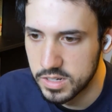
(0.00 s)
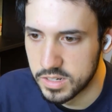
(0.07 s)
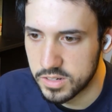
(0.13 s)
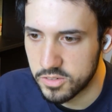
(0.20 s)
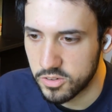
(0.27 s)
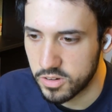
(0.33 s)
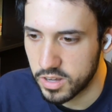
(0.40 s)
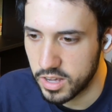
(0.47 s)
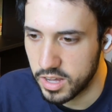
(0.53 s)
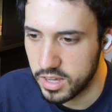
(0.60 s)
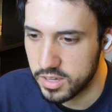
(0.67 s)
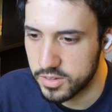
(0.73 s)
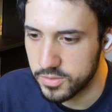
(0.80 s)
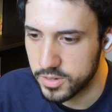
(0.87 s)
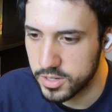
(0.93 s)
Okay,
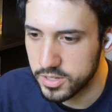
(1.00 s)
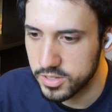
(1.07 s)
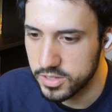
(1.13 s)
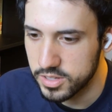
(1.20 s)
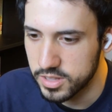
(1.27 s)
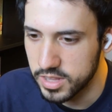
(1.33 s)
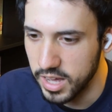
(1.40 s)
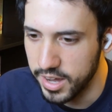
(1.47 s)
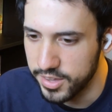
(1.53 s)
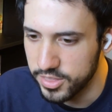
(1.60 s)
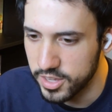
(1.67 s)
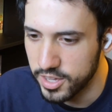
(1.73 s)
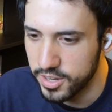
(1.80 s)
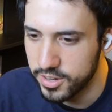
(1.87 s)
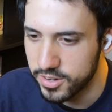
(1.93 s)
well, he died
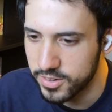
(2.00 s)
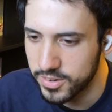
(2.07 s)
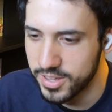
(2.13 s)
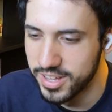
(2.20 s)
then.